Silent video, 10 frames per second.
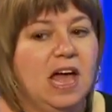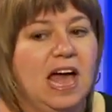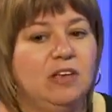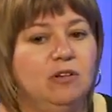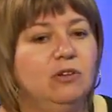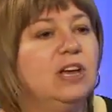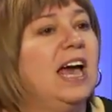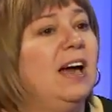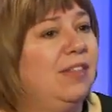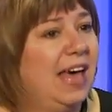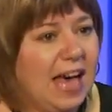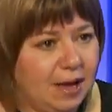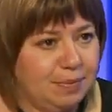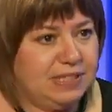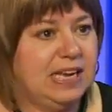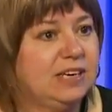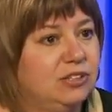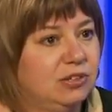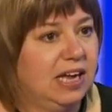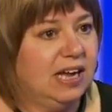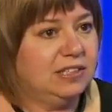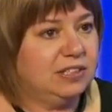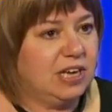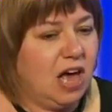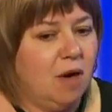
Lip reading: and you look at how they're hypersexualized,